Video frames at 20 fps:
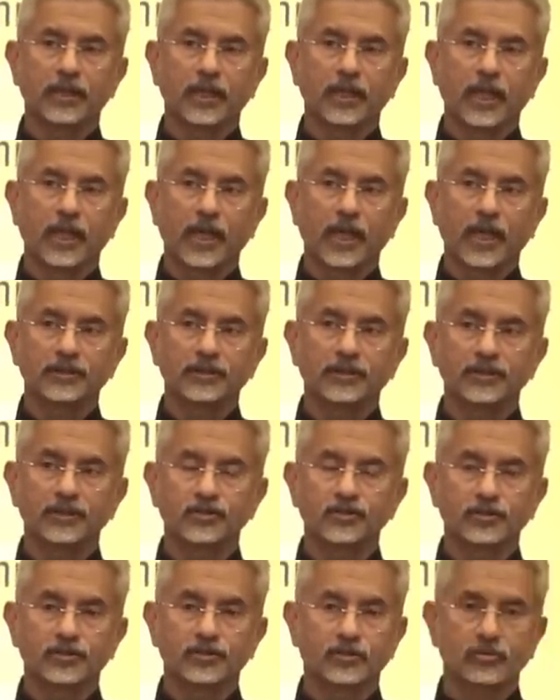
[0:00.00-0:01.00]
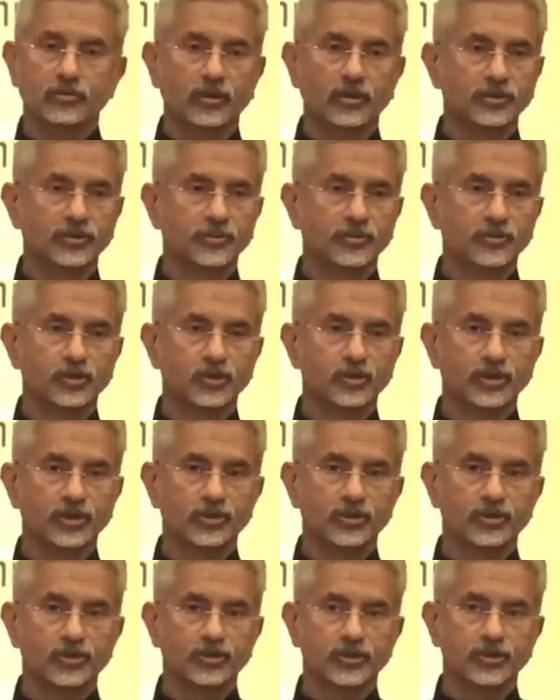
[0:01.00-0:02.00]
at his
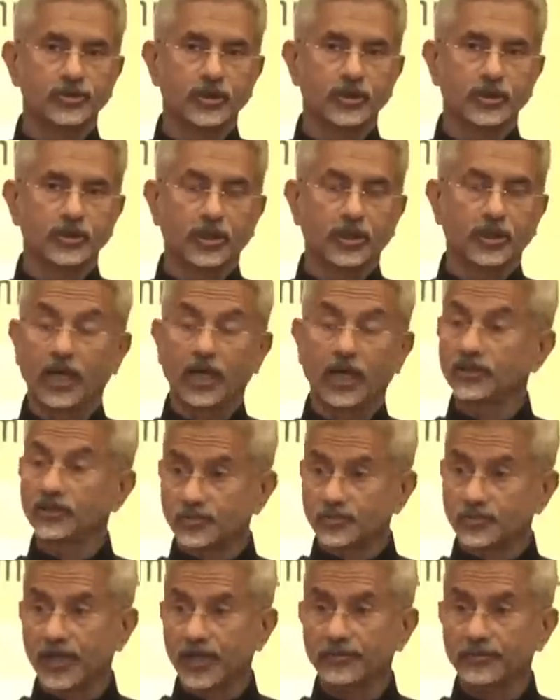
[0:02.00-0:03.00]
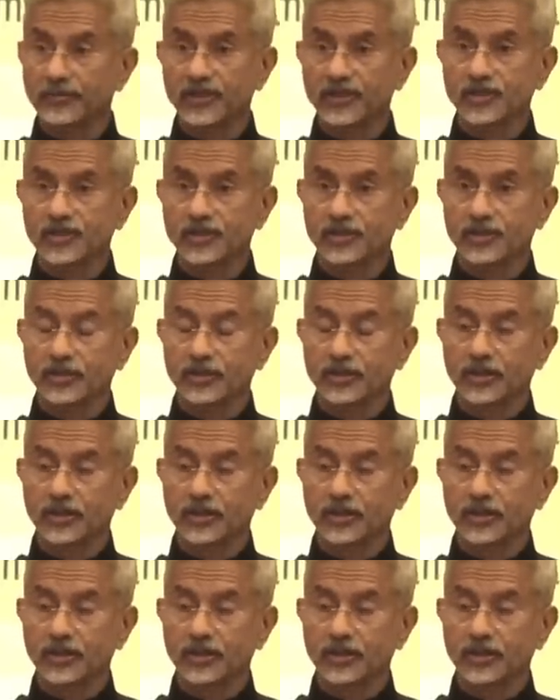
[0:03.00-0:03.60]
contributions as prime minister,